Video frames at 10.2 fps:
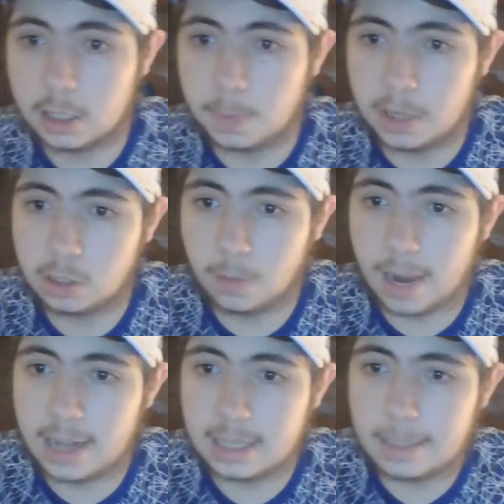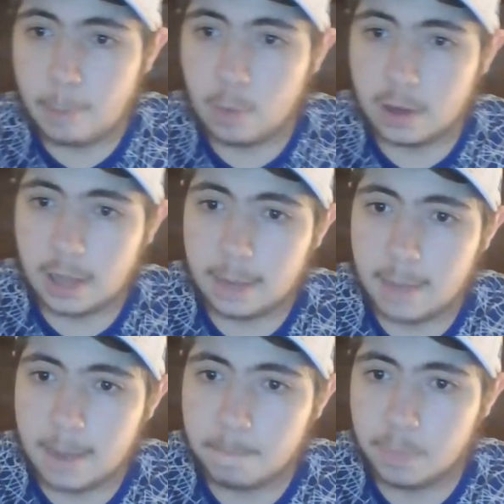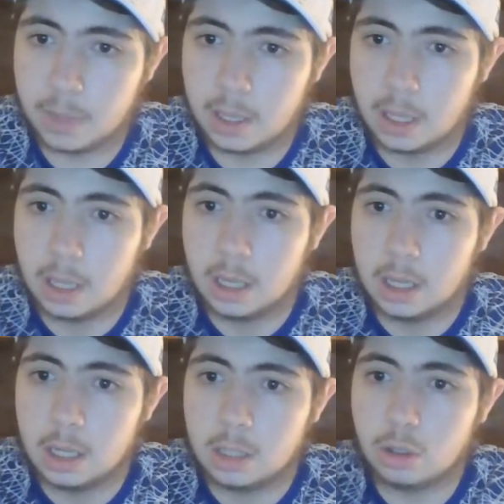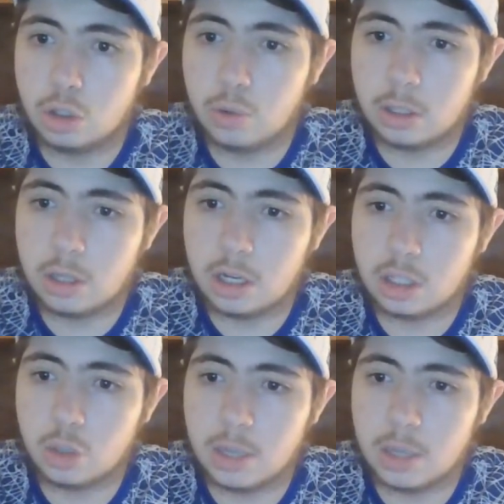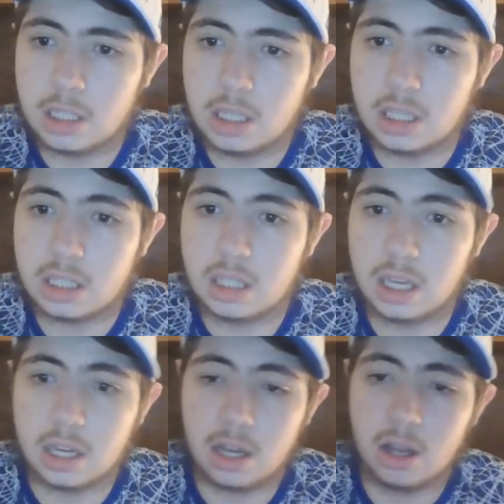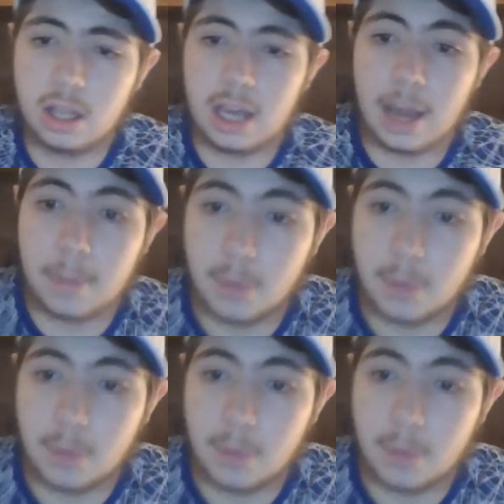special Raider supporter like Mal. You're turning 20 this year. Early happy